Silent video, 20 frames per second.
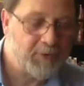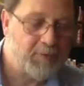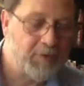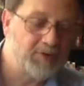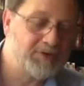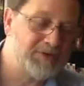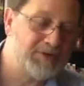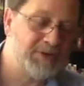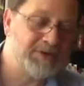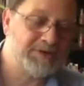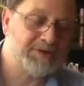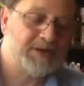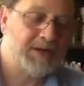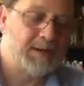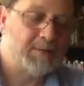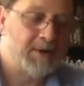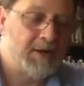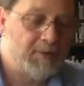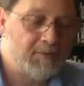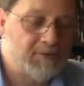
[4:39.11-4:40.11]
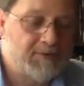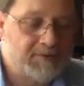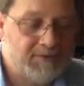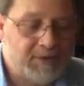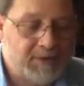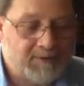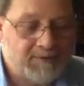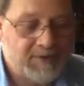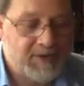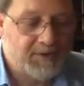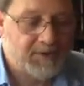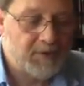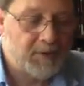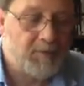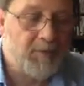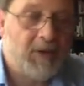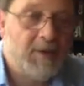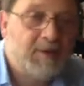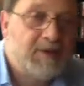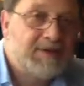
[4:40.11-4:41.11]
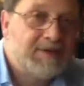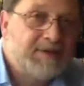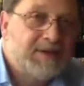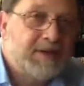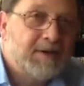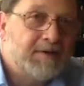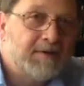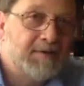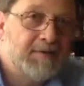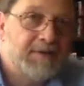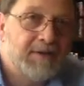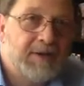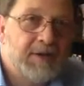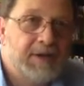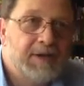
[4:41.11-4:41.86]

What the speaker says: Most of this time I was out there by myself,